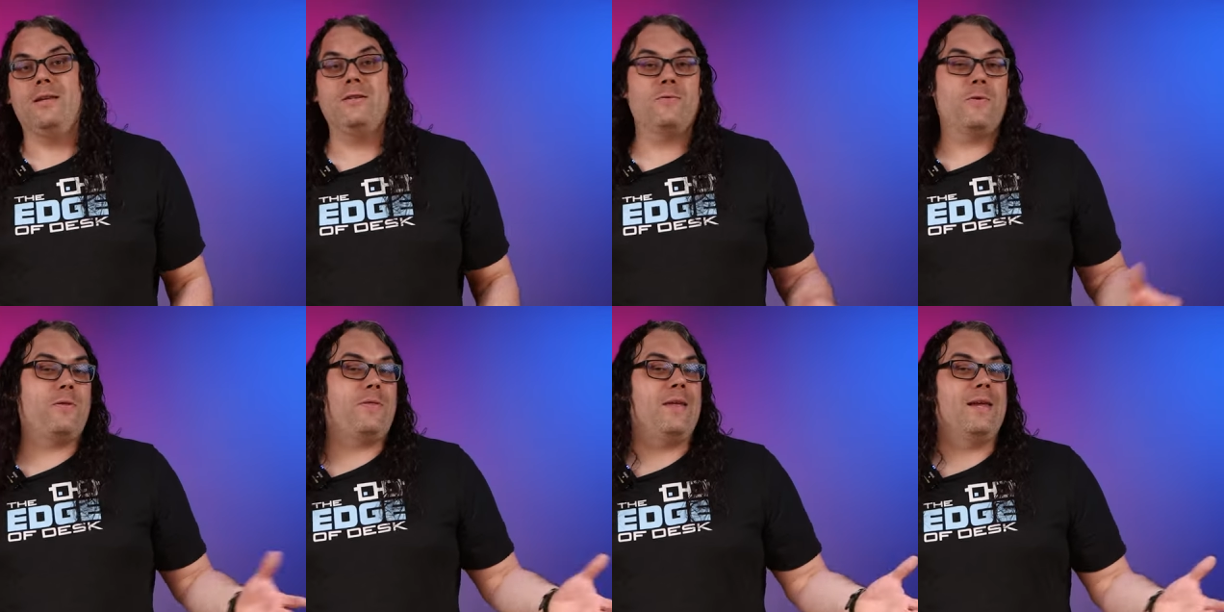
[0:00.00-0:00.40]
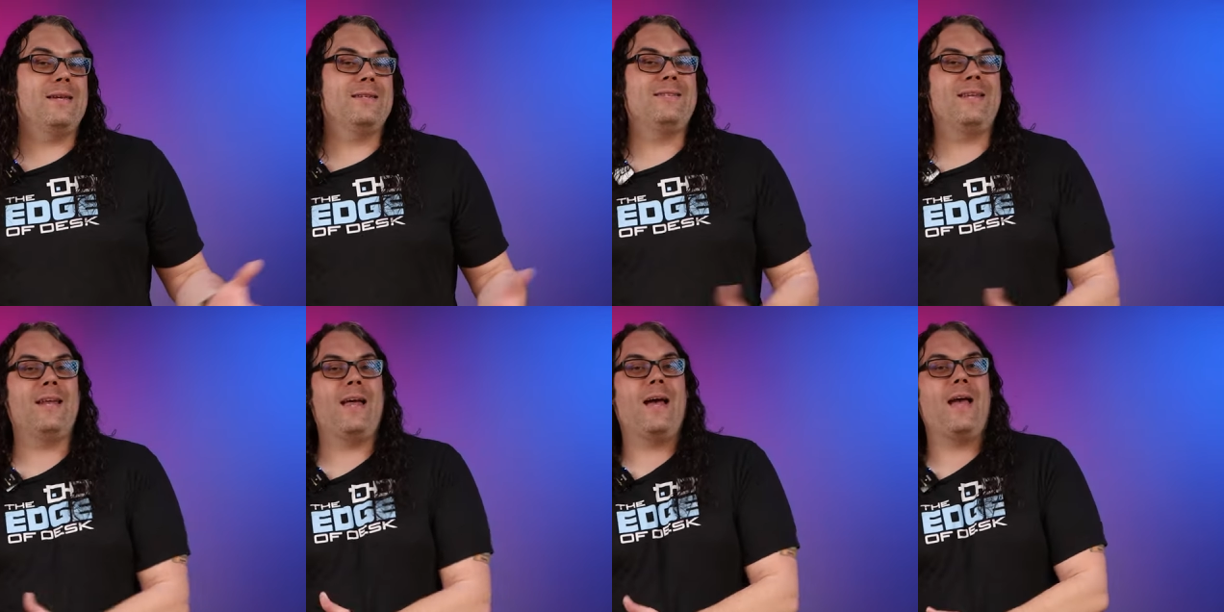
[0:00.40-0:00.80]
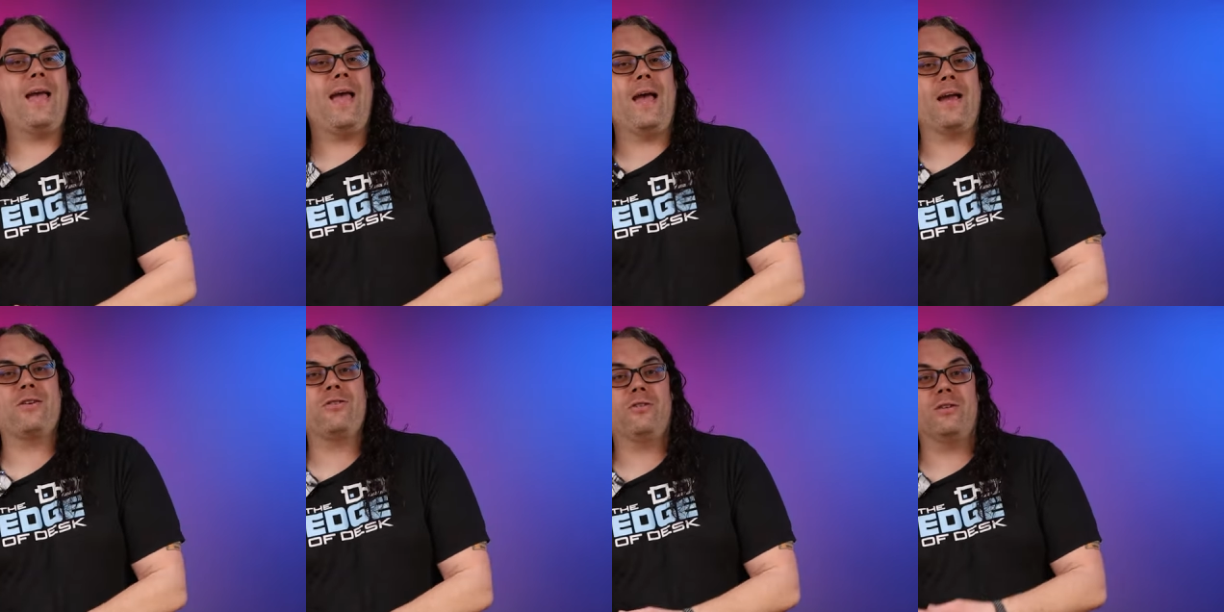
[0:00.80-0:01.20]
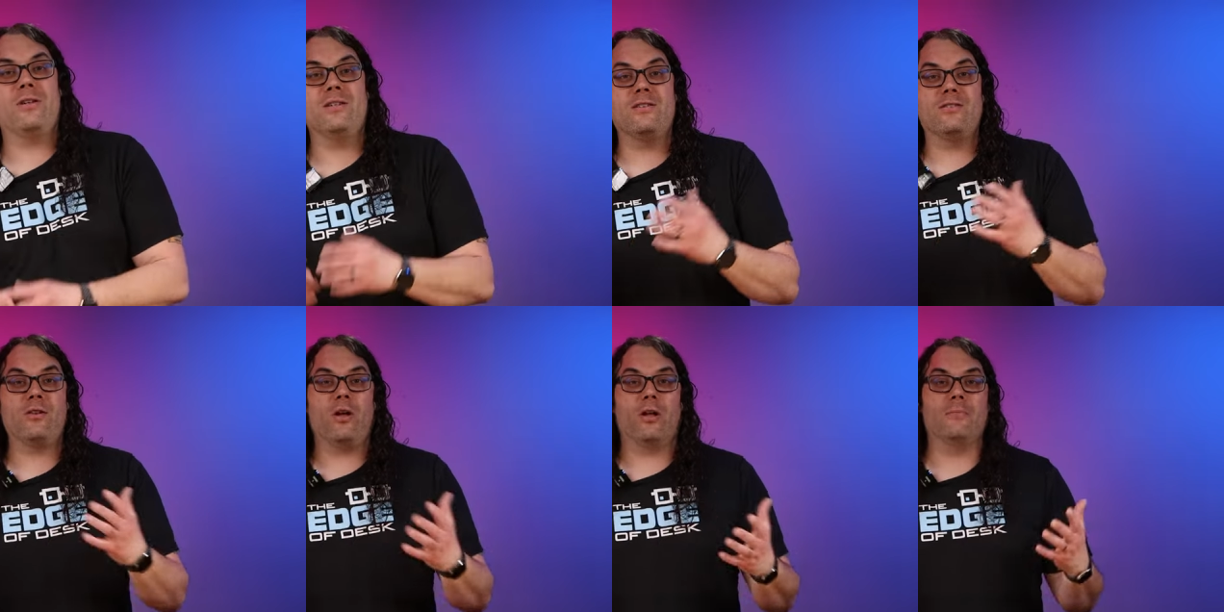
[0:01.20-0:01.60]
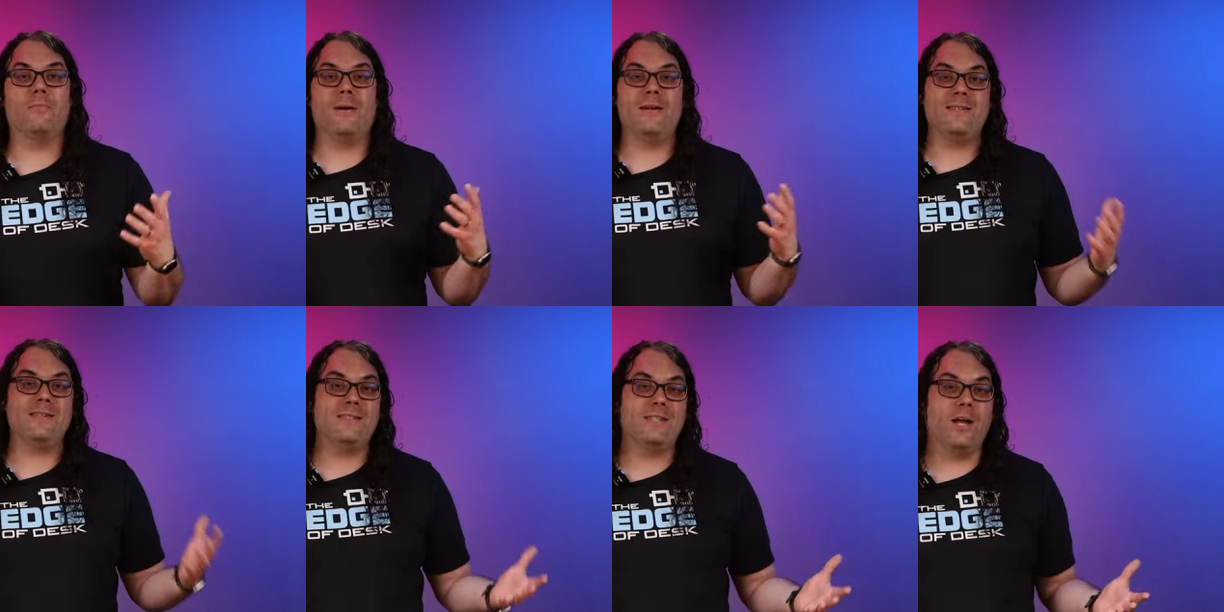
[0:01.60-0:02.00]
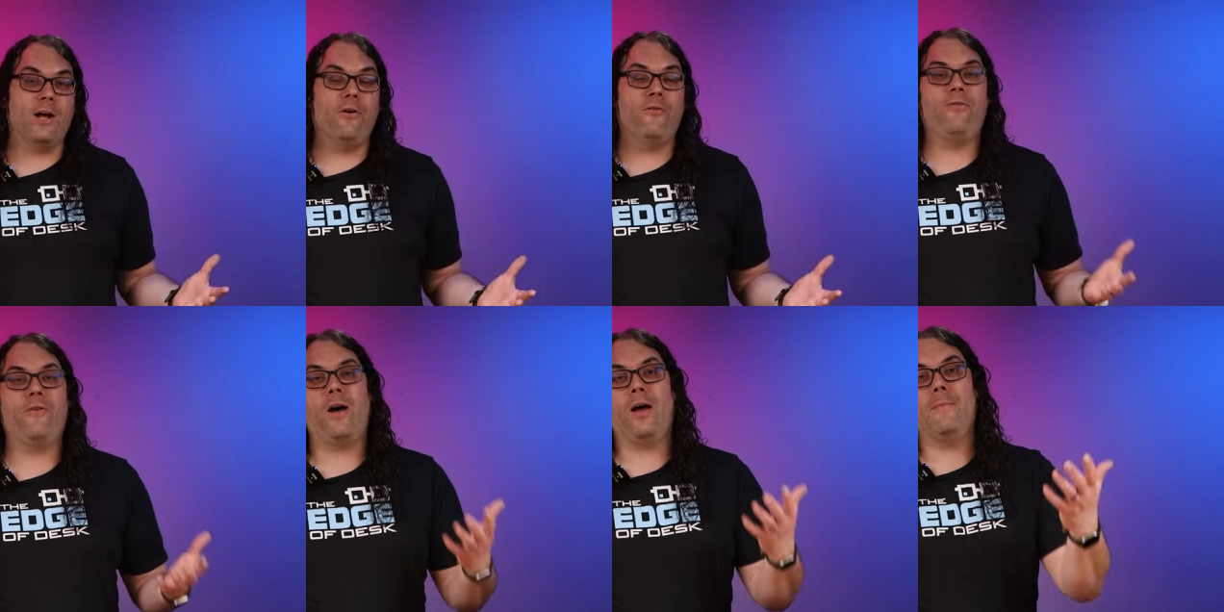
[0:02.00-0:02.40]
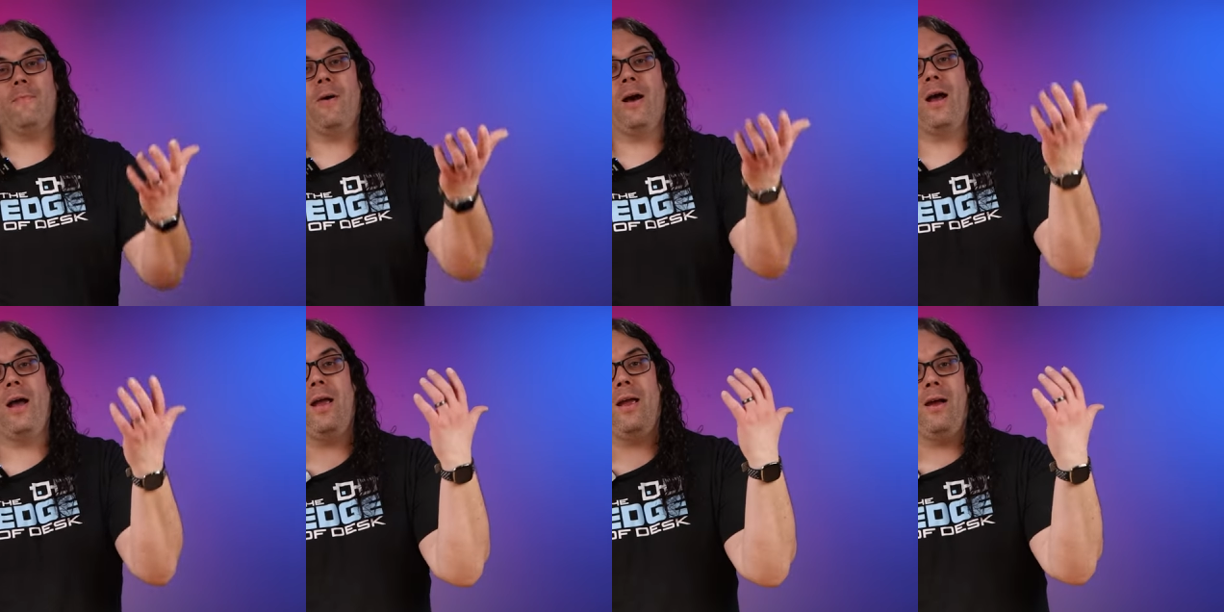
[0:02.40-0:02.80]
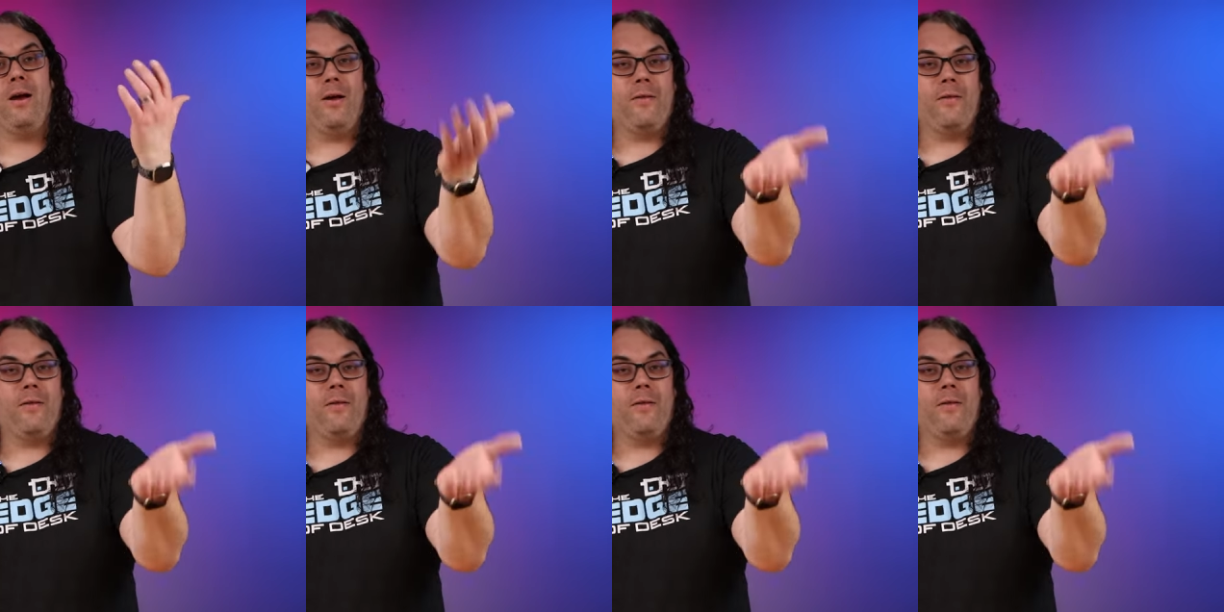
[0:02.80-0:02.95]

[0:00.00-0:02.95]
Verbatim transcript: These were things that I actually installed myself on my